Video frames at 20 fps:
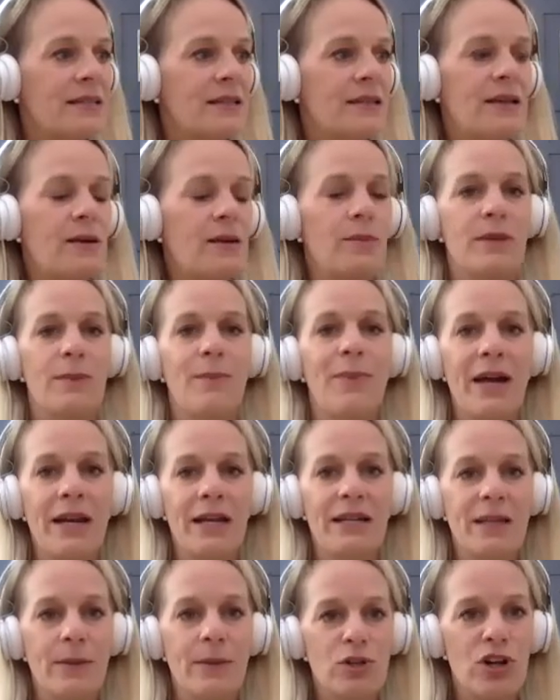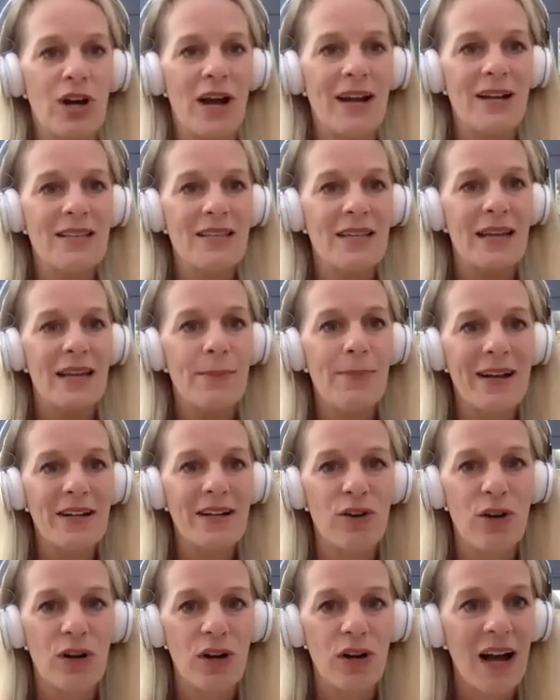the body temperature? How does it impact
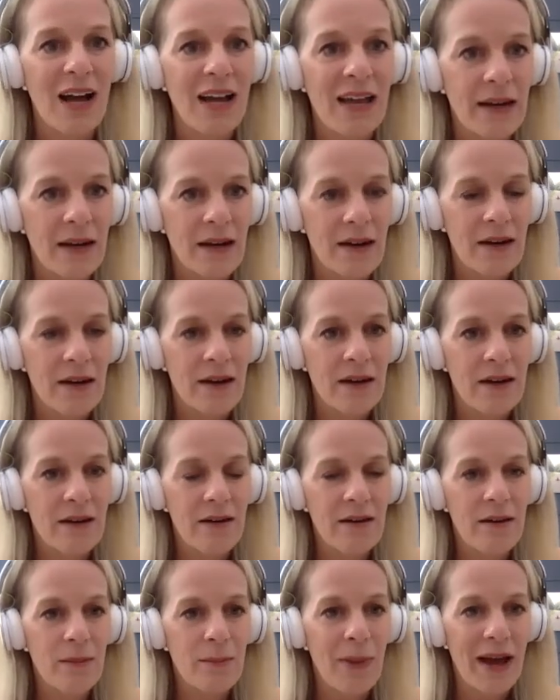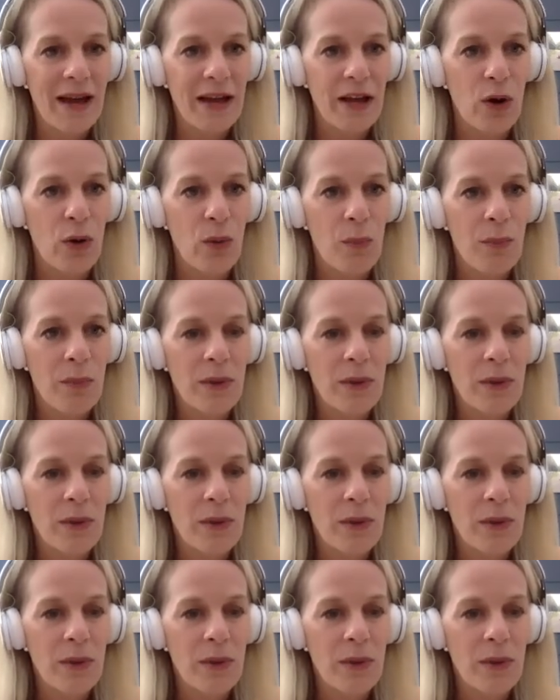our gut biome?